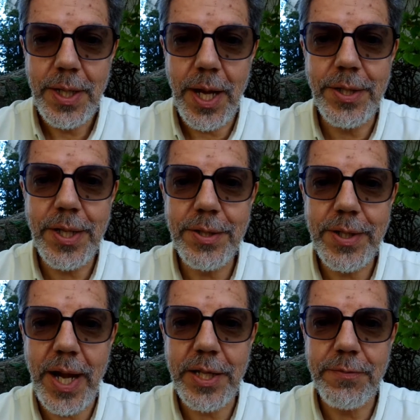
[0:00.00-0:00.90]
another
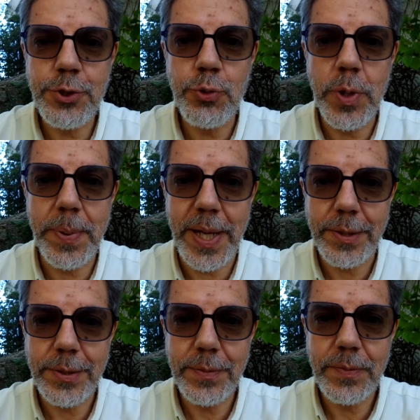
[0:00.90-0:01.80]
kind of sure
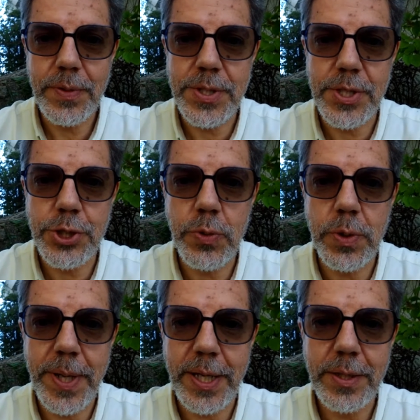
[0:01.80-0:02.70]
bet. It's a
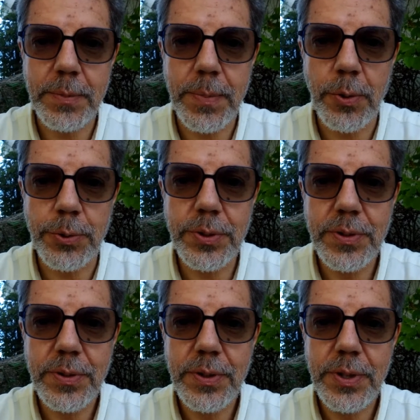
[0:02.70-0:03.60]
sure bet about
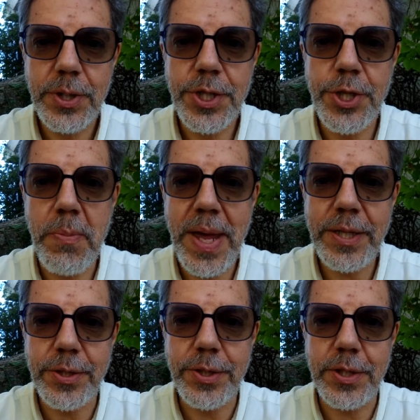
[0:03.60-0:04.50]

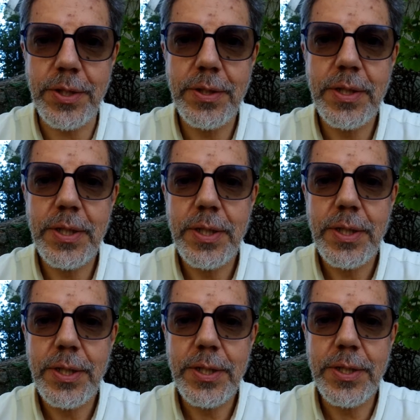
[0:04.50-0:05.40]

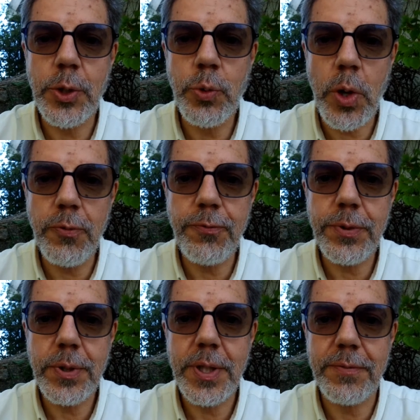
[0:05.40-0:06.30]
humanity, the growth
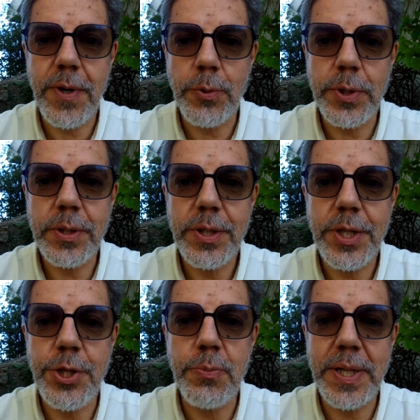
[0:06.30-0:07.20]
of our
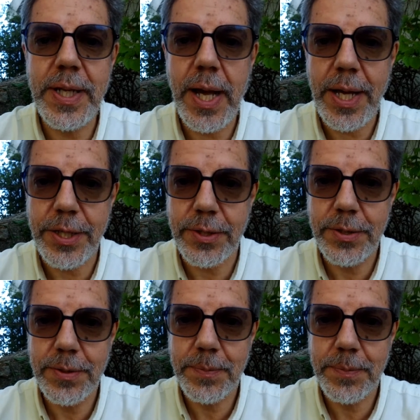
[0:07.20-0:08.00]
humankind.